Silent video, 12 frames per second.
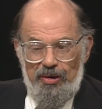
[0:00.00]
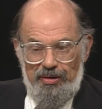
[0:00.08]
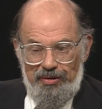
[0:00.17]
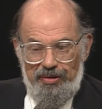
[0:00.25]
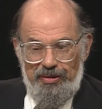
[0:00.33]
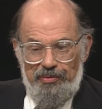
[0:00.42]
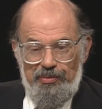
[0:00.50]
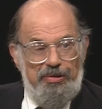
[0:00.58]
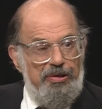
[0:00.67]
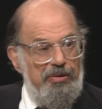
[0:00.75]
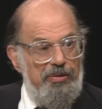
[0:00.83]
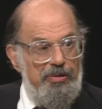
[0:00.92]
quality
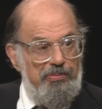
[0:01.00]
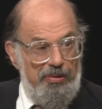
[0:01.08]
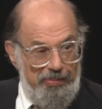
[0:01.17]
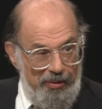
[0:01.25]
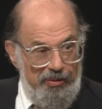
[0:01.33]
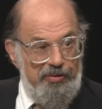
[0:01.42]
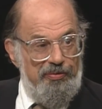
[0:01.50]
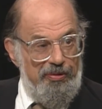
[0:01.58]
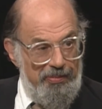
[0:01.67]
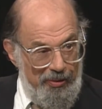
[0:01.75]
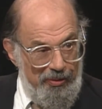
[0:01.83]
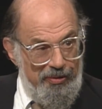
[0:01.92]
which he proposed
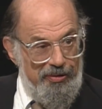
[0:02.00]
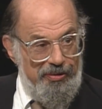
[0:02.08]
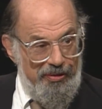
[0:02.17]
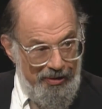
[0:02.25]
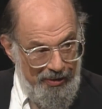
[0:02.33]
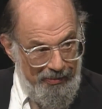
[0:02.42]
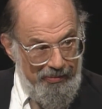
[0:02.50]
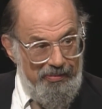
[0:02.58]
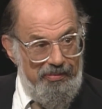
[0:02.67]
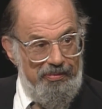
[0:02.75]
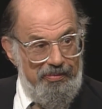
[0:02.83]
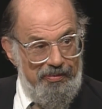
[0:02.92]
for poets to
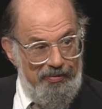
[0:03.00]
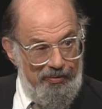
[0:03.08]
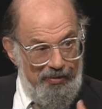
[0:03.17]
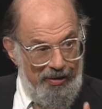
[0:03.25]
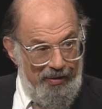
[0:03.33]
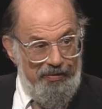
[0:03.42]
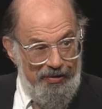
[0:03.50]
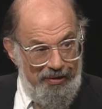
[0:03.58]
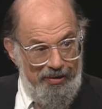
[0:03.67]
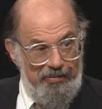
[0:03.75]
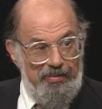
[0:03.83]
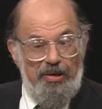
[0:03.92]
come after
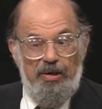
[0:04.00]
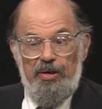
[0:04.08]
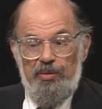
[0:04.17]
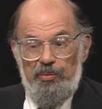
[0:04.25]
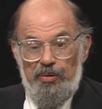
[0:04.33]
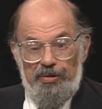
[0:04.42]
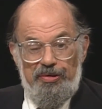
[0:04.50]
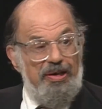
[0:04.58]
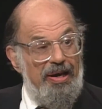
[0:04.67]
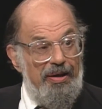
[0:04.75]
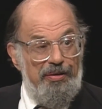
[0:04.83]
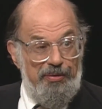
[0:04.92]
him was
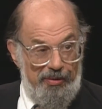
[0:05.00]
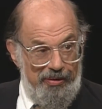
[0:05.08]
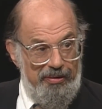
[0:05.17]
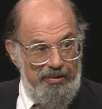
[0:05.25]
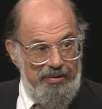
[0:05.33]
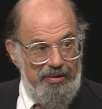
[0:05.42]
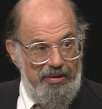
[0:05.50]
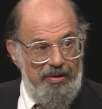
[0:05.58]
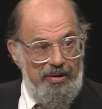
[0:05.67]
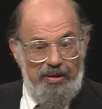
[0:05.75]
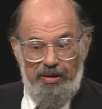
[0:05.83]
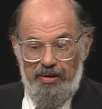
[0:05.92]
candor,
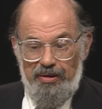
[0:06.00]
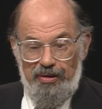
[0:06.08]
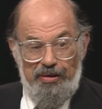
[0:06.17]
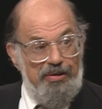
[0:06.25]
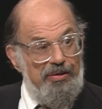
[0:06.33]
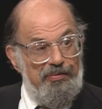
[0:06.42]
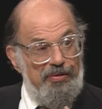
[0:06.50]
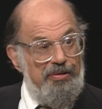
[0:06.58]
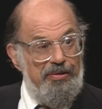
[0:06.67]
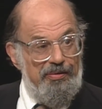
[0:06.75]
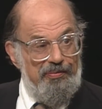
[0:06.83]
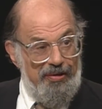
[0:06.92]

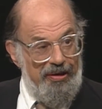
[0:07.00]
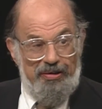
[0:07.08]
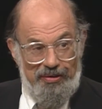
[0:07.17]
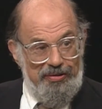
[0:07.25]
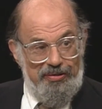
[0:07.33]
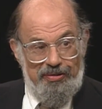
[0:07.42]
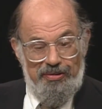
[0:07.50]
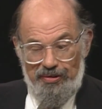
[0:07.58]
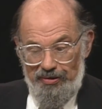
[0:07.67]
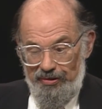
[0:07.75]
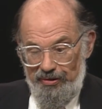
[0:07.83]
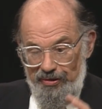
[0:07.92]
inadvertent frankness,
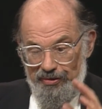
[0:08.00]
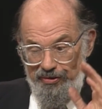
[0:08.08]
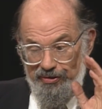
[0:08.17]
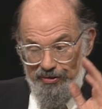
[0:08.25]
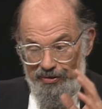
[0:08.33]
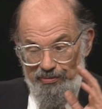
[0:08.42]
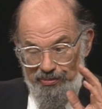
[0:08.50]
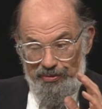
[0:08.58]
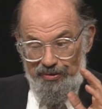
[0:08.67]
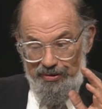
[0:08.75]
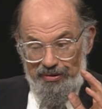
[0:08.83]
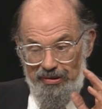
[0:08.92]

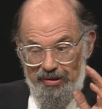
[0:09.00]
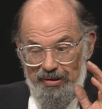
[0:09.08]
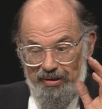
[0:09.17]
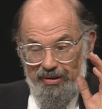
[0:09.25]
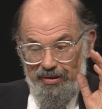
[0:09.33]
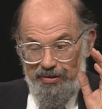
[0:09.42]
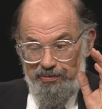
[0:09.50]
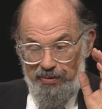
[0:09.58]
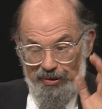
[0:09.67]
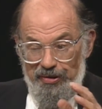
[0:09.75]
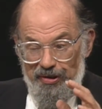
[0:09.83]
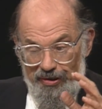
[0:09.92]
undeliberate,
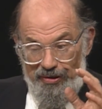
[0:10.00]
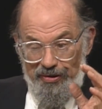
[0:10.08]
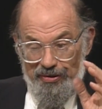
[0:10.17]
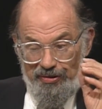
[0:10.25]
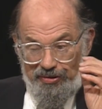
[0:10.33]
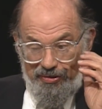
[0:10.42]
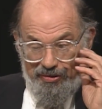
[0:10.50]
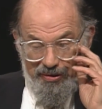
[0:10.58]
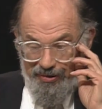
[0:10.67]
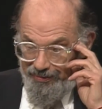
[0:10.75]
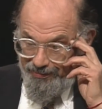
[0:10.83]
spontaneous